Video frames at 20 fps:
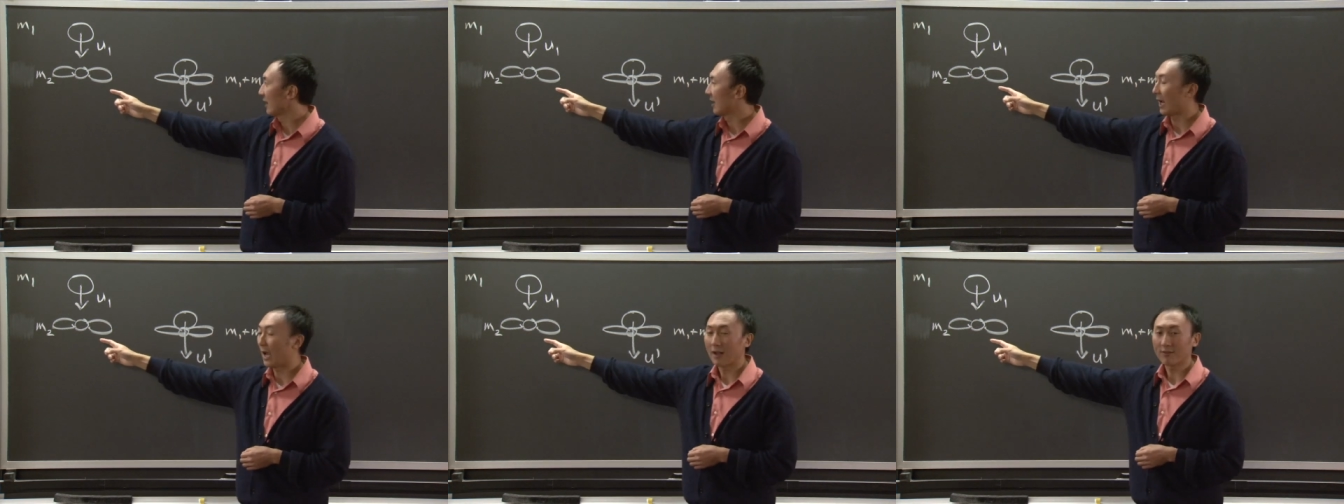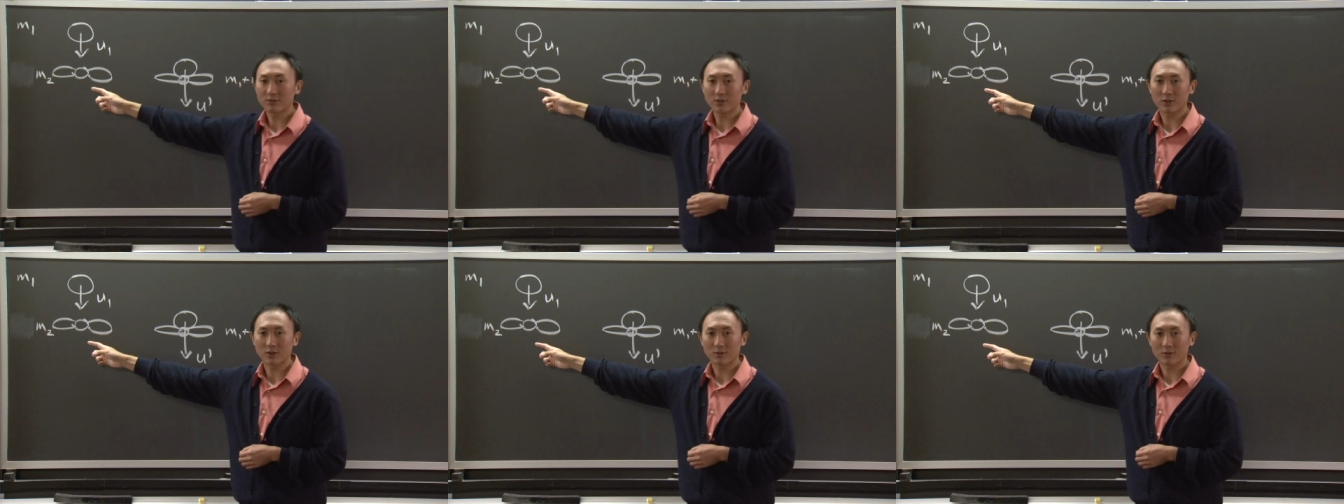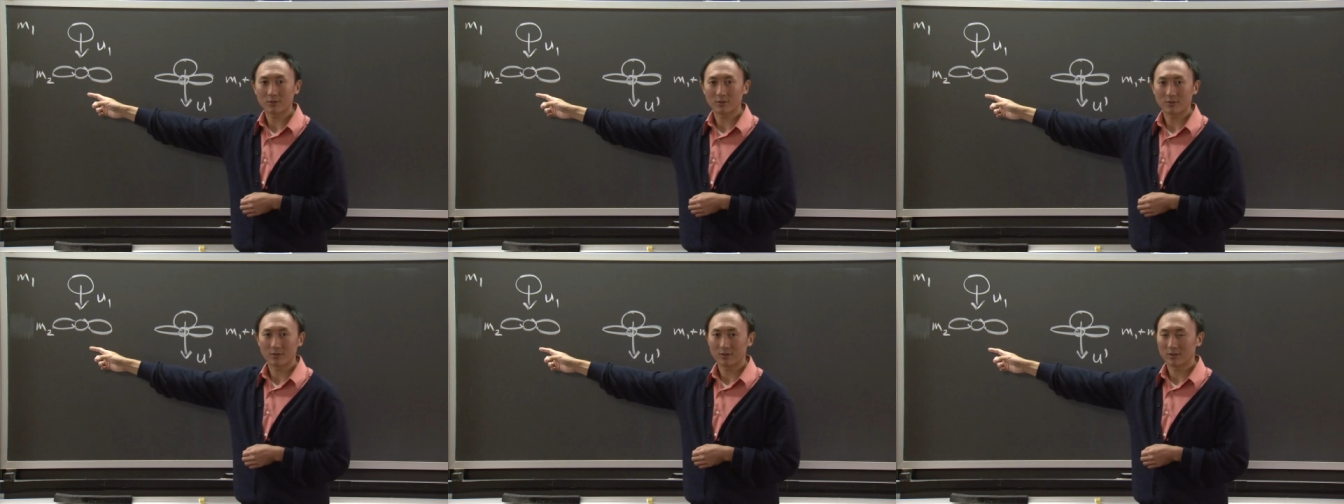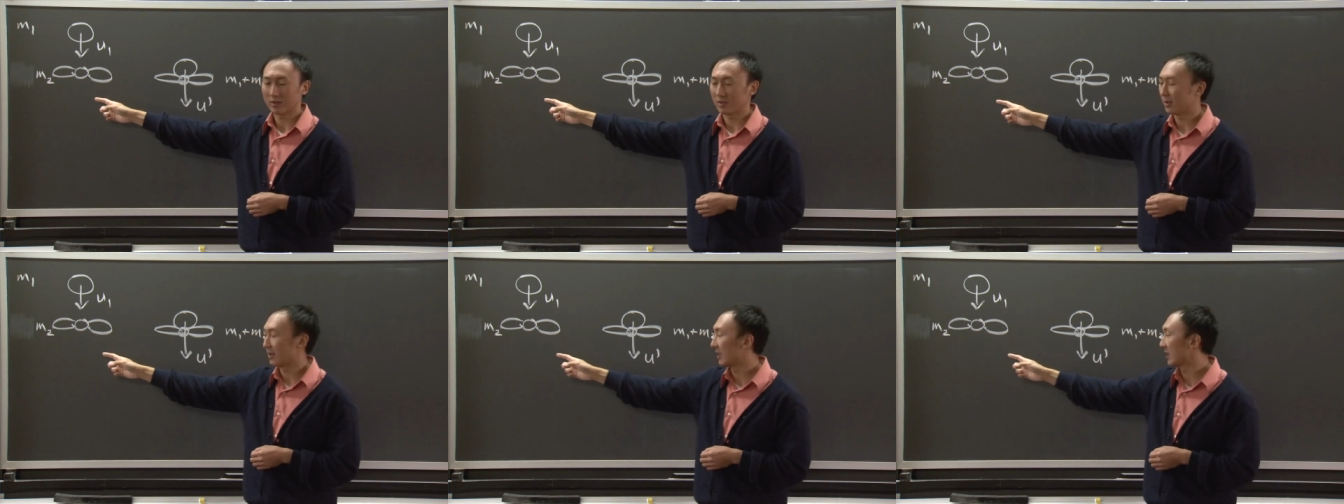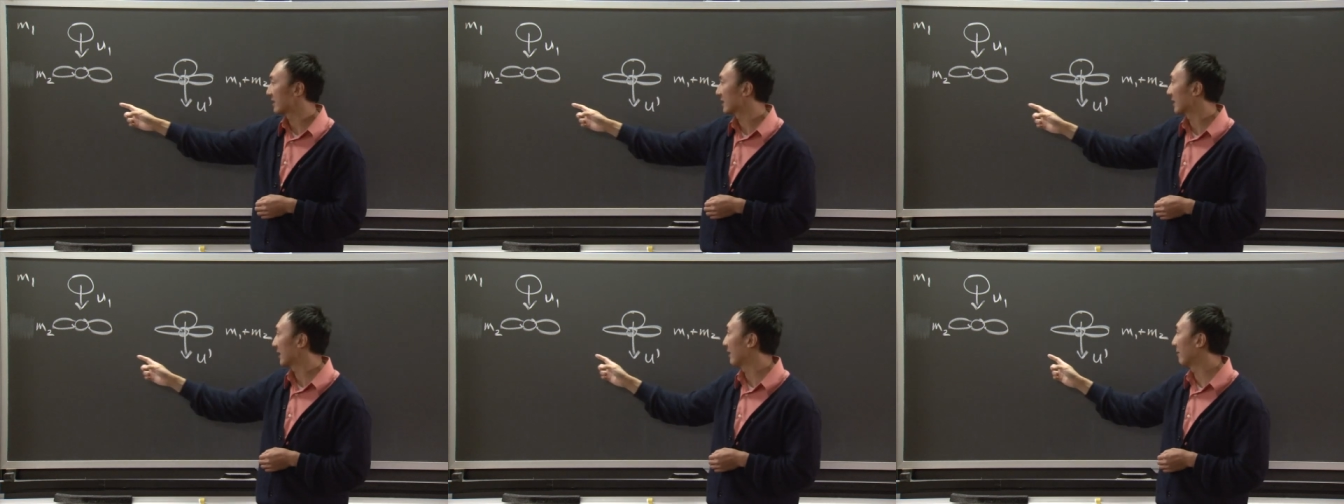After
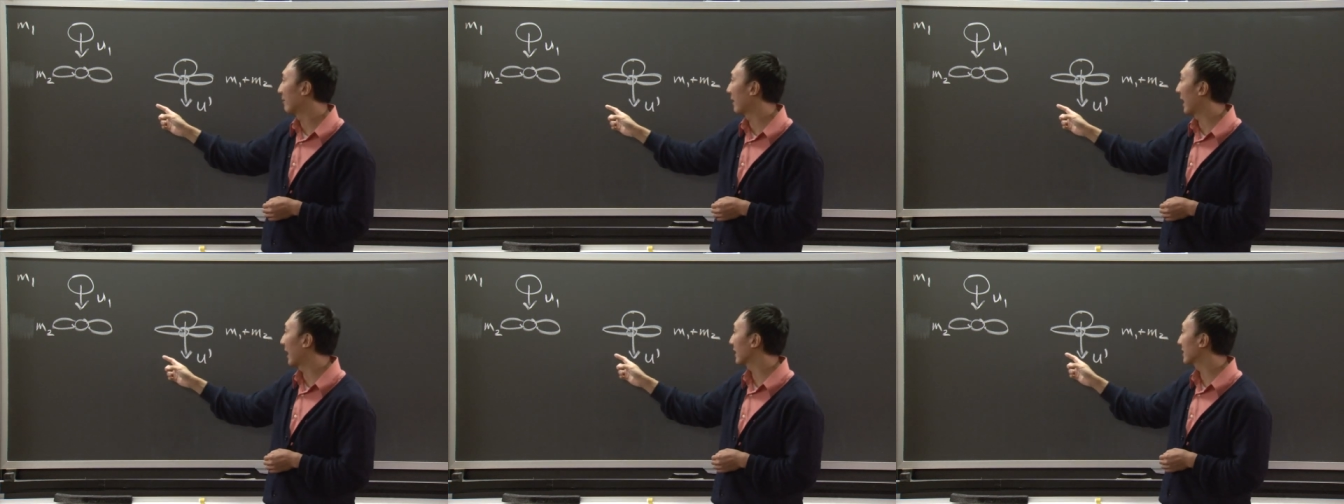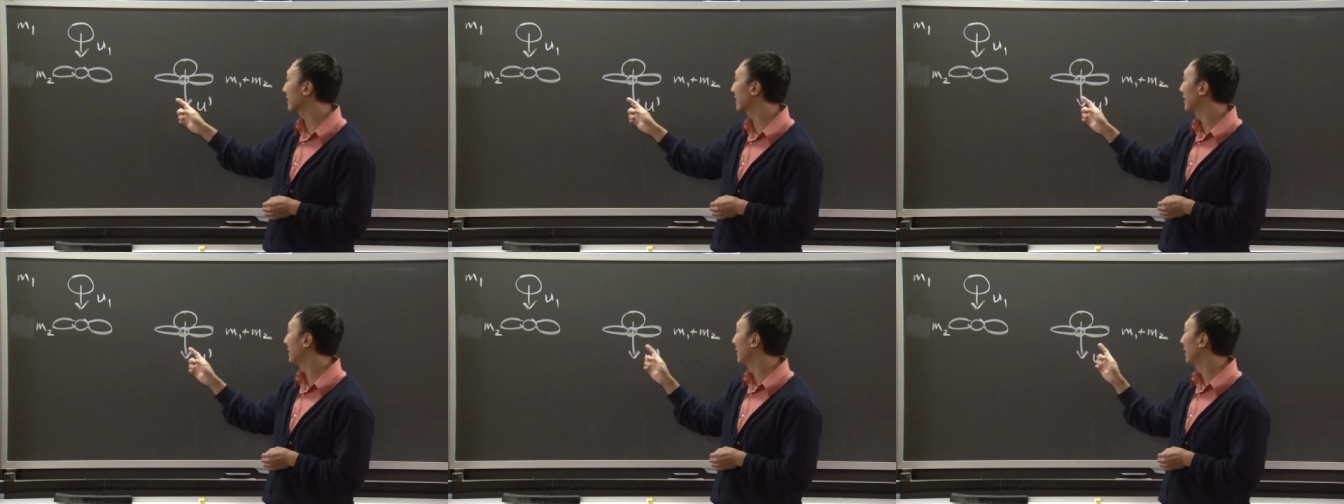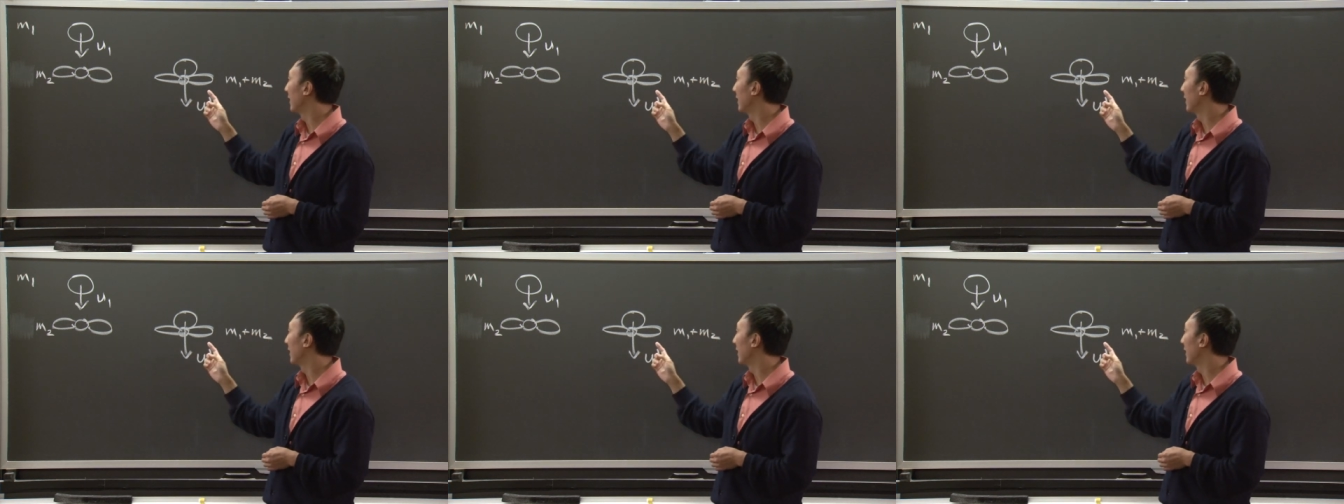this impact,